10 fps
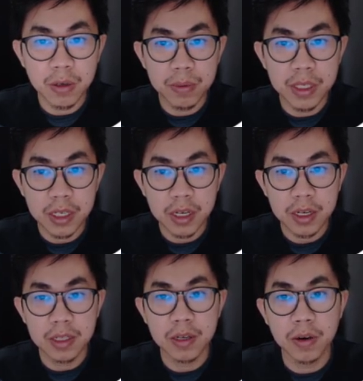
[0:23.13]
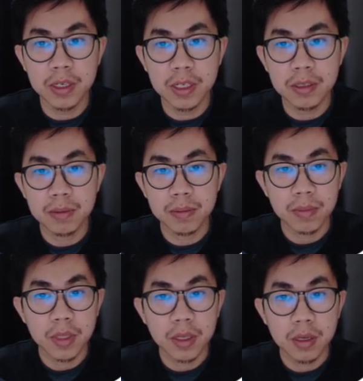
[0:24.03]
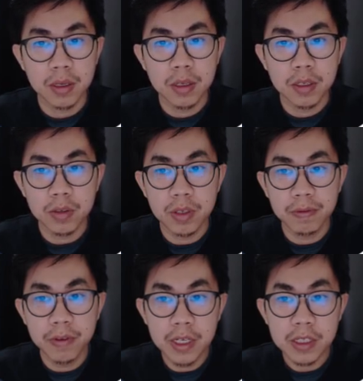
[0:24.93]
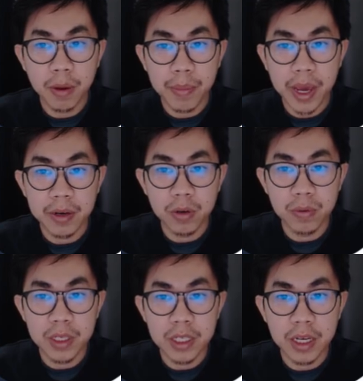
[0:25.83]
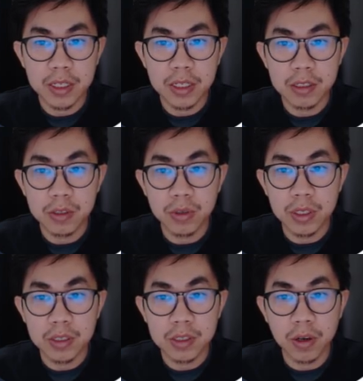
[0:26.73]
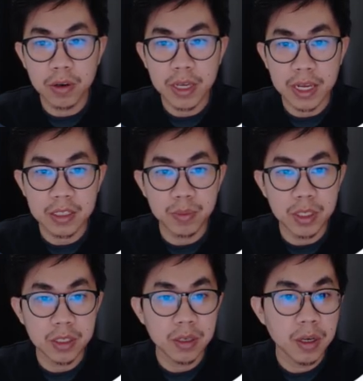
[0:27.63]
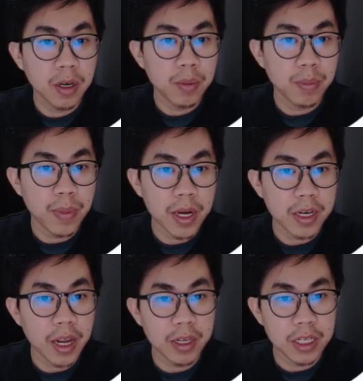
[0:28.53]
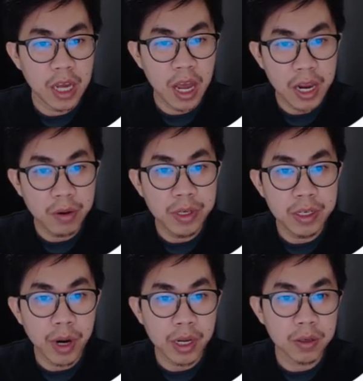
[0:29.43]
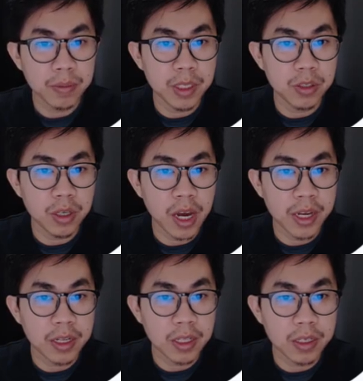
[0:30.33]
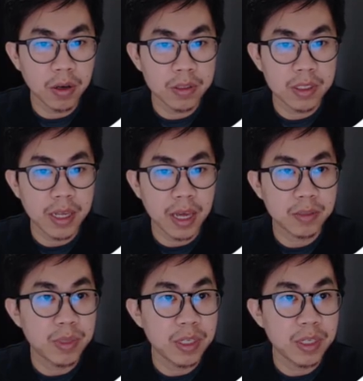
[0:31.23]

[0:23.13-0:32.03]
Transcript: here. Click on it. So the first command over here is to install Gatsby, but I highly recommend you guys click on Gatsby